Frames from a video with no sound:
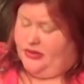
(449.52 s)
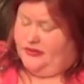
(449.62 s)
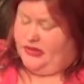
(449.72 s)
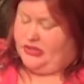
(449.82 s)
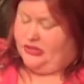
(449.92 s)

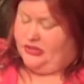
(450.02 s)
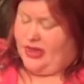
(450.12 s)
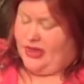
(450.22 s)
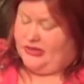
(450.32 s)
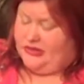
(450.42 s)
Then she looked
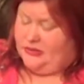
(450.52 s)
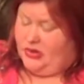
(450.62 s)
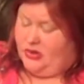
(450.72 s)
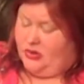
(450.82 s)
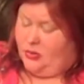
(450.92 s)
back into the
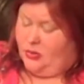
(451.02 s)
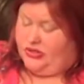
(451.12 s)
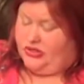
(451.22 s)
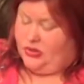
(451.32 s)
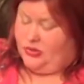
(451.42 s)
mirror, where
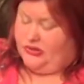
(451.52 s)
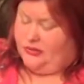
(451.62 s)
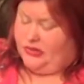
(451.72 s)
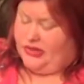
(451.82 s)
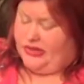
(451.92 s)
the stone
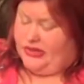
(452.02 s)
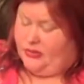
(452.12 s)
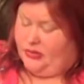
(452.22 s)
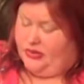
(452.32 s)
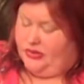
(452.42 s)
glimmered like an
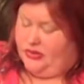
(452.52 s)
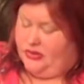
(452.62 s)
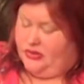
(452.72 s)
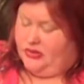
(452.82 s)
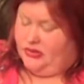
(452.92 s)
emerald.
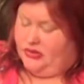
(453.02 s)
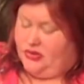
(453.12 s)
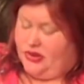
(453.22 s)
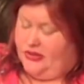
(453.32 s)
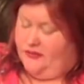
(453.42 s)
A
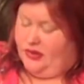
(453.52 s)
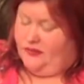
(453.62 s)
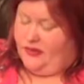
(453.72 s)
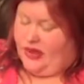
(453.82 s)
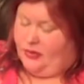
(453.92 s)
trail of green
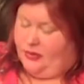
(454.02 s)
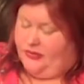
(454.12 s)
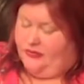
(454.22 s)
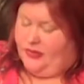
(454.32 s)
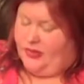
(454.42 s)
fire blew
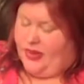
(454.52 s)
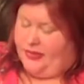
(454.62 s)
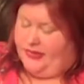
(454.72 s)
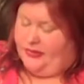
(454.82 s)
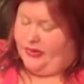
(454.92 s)
from the
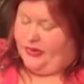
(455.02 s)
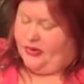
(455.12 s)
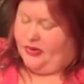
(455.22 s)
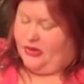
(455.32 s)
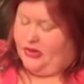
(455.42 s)
pebble in the
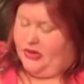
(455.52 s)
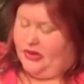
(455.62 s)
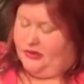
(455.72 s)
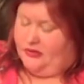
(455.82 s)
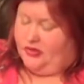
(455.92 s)
mirror
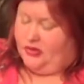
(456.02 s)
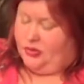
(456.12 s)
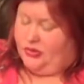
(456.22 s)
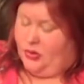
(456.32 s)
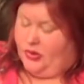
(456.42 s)
and drifted
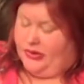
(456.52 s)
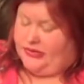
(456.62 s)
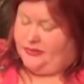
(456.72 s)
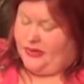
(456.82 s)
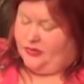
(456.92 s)
toward
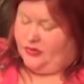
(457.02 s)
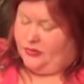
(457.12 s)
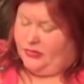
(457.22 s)
Coraline's bedroom.